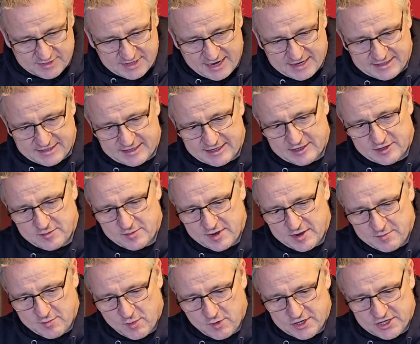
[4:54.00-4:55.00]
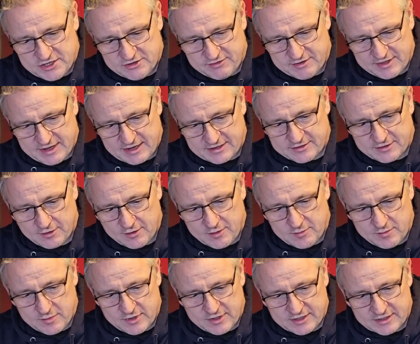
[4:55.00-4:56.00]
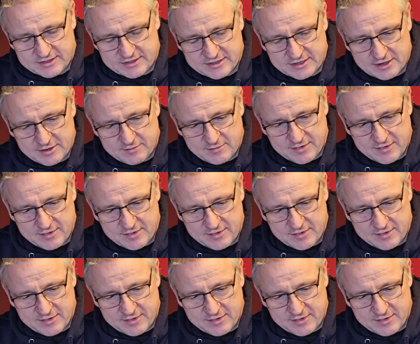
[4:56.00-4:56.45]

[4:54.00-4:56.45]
Gained a little bit of moisture in that time, but